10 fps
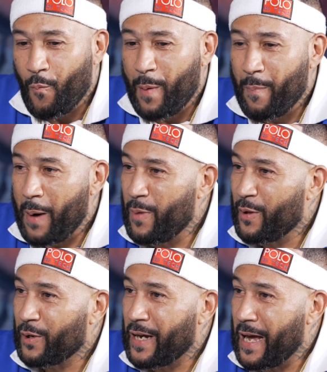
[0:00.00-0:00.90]
when my
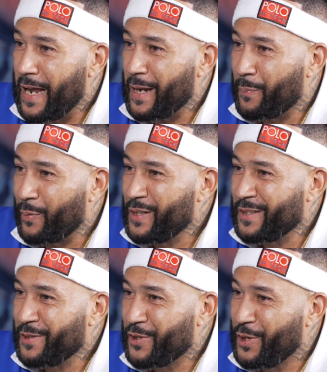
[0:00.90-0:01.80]
mother got out of
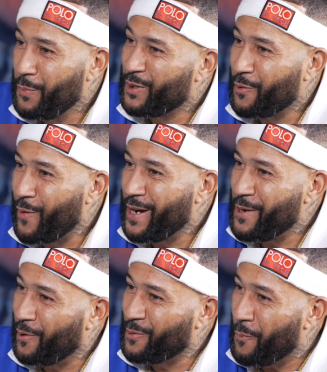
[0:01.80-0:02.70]
prison, she was
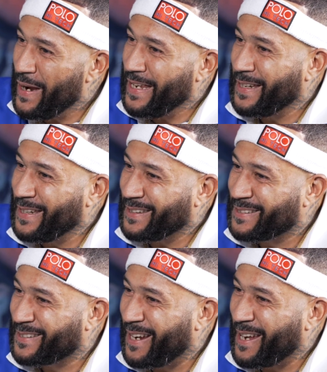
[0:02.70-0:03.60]
already on the waiting
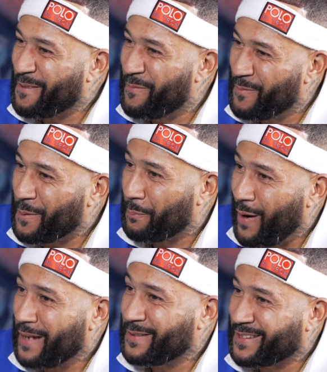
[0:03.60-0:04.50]
list, like for the
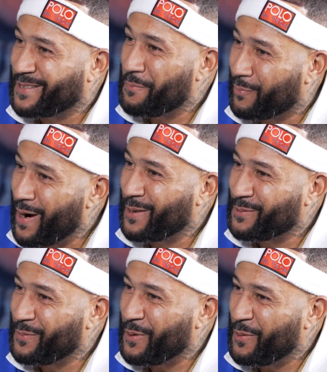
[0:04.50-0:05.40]
projects in
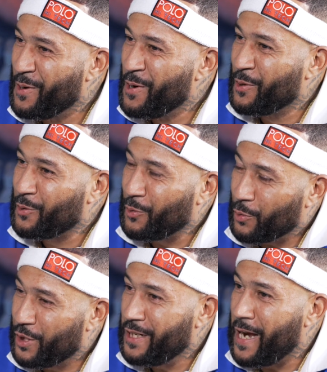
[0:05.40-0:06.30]
Brownsville.
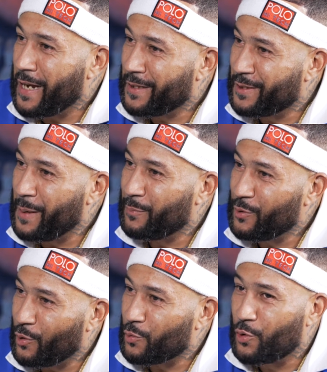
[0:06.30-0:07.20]
So she got
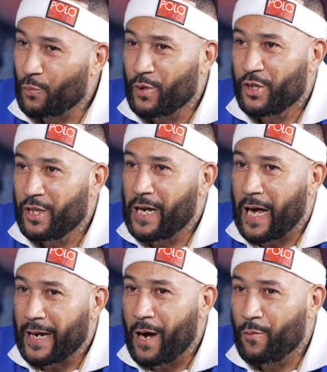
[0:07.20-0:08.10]
accepted. So as soon as she
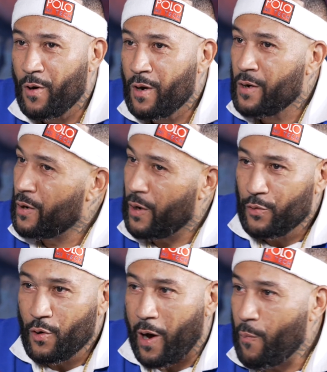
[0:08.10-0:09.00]
got out,
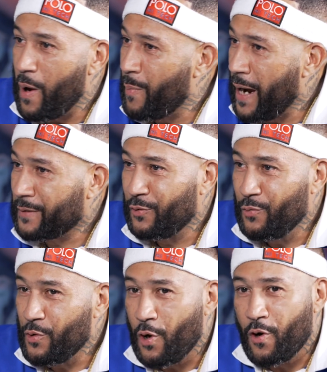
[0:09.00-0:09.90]
you know, I went back
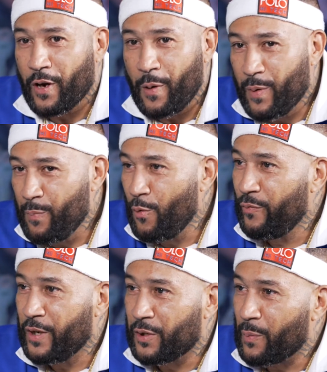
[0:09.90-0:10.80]
to New York and we
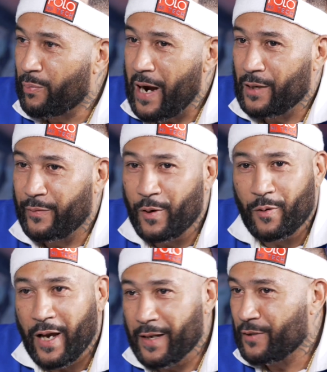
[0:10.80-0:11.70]
moved into
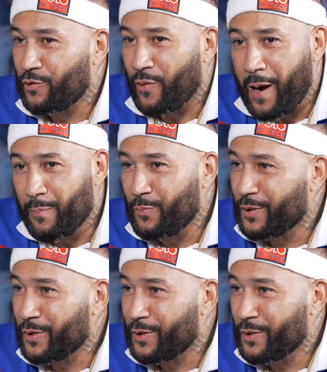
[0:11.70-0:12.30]
Brownsville, and the drama